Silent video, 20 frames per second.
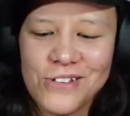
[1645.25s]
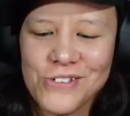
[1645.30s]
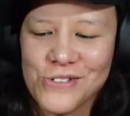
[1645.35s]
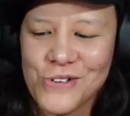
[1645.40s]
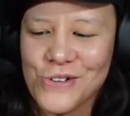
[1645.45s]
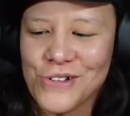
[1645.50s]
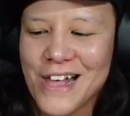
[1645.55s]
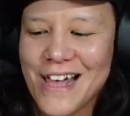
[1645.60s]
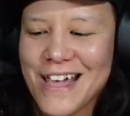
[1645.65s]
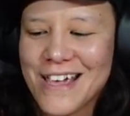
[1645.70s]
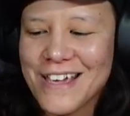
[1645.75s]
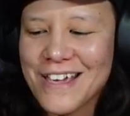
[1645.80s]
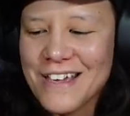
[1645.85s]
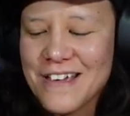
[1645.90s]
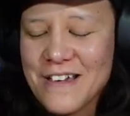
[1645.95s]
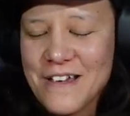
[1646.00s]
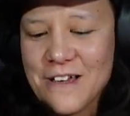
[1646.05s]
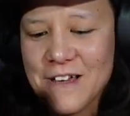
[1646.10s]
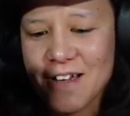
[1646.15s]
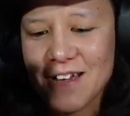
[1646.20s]
So like,
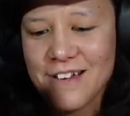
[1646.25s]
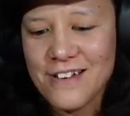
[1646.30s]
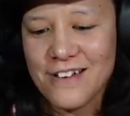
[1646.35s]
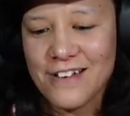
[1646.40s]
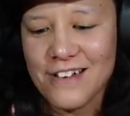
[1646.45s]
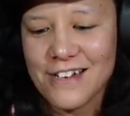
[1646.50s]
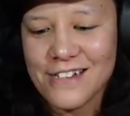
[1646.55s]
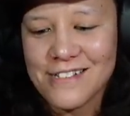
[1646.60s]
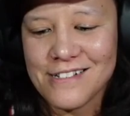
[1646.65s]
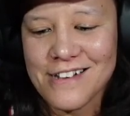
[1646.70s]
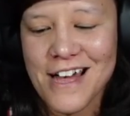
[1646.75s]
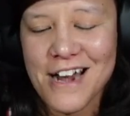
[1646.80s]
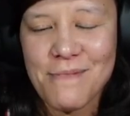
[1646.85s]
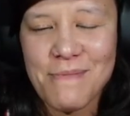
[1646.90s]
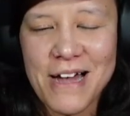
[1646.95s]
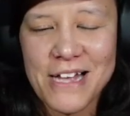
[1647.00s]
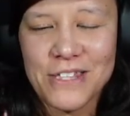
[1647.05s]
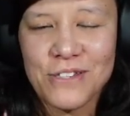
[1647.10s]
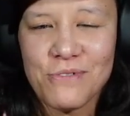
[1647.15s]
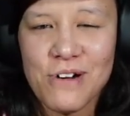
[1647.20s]
it's not
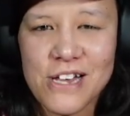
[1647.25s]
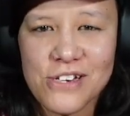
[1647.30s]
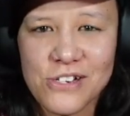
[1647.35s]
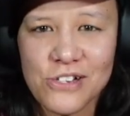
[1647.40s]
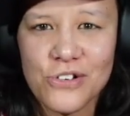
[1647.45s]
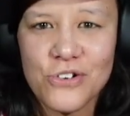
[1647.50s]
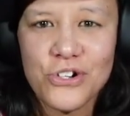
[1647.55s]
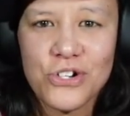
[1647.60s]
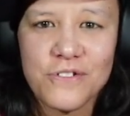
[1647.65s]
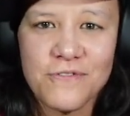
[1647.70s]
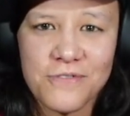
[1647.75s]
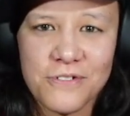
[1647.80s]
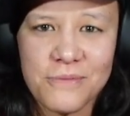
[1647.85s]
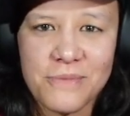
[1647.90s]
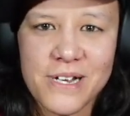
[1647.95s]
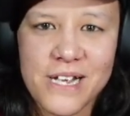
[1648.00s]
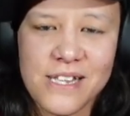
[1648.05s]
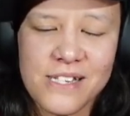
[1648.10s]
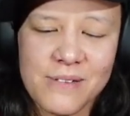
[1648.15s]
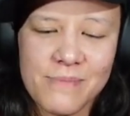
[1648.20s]
about the resolution for
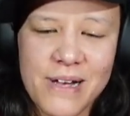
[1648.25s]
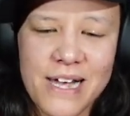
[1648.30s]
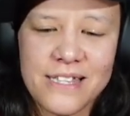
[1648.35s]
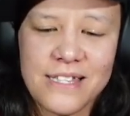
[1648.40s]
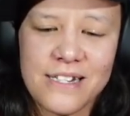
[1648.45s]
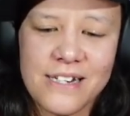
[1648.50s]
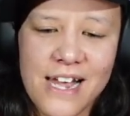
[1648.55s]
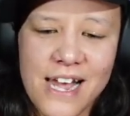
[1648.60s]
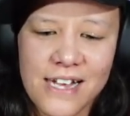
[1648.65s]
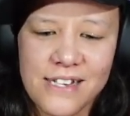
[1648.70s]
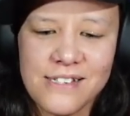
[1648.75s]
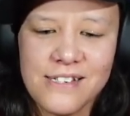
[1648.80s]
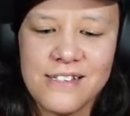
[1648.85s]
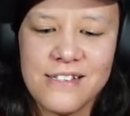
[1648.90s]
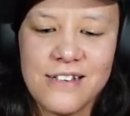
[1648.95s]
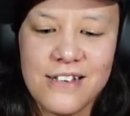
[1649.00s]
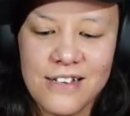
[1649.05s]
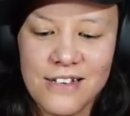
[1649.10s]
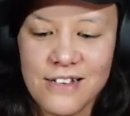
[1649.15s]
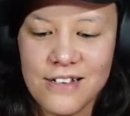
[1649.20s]
me. It's about the
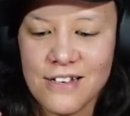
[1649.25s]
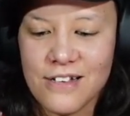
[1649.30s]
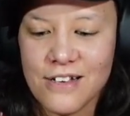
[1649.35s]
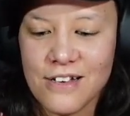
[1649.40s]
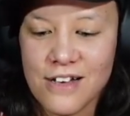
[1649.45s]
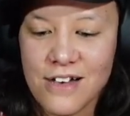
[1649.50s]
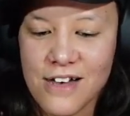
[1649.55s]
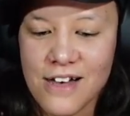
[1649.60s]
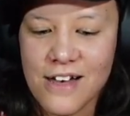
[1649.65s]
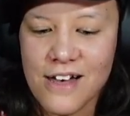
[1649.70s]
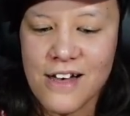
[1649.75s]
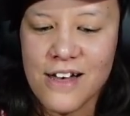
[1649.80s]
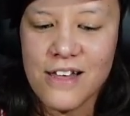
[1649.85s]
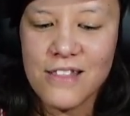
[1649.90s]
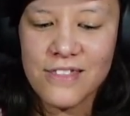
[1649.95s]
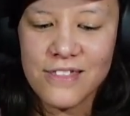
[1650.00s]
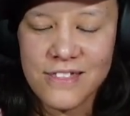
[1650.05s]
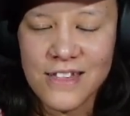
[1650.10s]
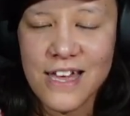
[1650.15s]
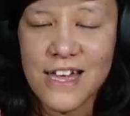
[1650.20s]
next uh,
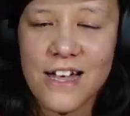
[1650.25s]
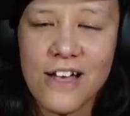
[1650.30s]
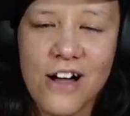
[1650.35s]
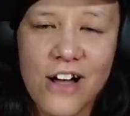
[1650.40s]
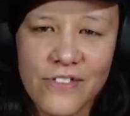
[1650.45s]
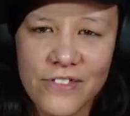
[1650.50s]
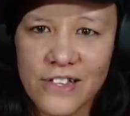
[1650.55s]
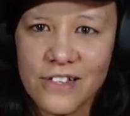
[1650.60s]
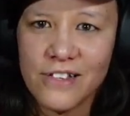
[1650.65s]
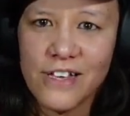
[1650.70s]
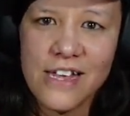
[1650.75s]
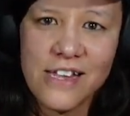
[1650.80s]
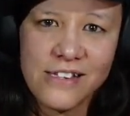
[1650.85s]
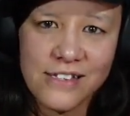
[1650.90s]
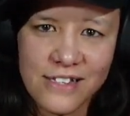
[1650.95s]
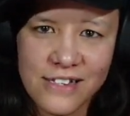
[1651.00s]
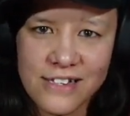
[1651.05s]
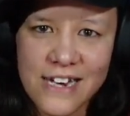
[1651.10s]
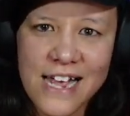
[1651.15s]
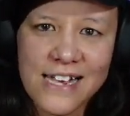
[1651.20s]
thing on the
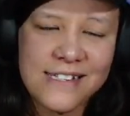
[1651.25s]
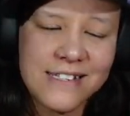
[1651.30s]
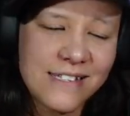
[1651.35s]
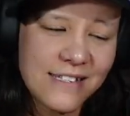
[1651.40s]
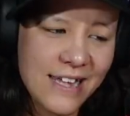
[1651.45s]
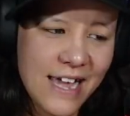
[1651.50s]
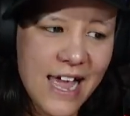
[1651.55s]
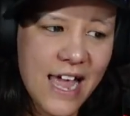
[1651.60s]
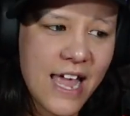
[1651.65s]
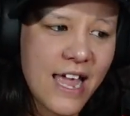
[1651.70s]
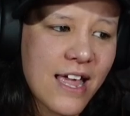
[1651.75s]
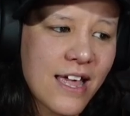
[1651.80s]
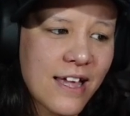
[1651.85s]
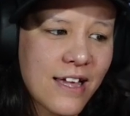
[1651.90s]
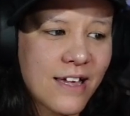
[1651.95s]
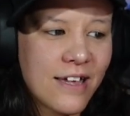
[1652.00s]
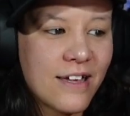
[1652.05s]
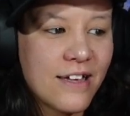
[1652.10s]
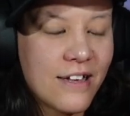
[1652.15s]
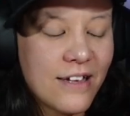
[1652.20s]
list, the next day.
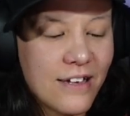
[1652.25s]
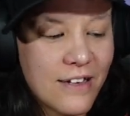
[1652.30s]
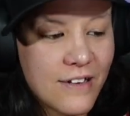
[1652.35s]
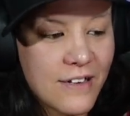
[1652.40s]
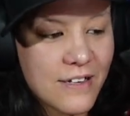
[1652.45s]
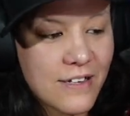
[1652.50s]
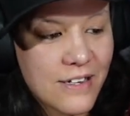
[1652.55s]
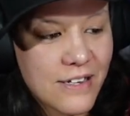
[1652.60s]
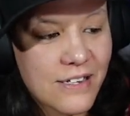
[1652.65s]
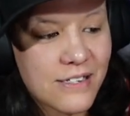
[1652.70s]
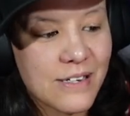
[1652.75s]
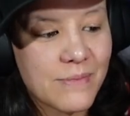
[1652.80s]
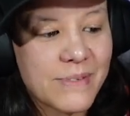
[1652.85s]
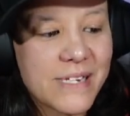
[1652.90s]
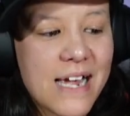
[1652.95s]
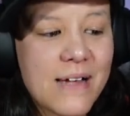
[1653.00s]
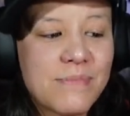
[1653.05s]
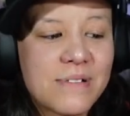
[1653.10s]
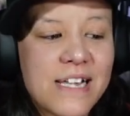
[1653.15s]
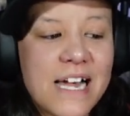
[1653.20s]

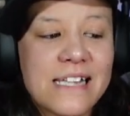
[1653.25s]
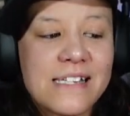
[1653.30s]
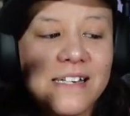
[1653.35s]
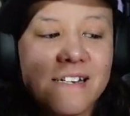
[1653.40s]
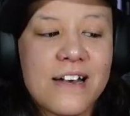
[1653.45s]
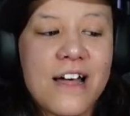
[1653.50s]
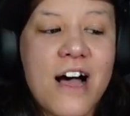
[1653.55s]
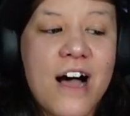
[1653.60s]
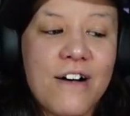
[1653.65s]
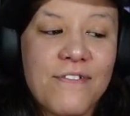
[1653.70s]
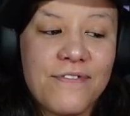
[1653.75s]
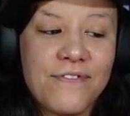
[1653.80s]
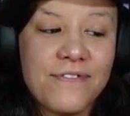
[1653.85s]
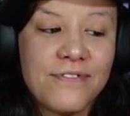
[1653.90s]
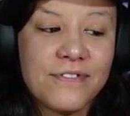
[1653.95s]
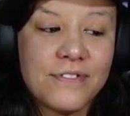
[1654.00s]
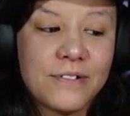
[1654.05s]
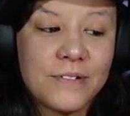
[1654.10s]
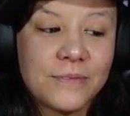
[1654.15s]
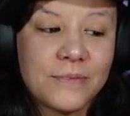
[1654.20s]
Sometimes that's enough.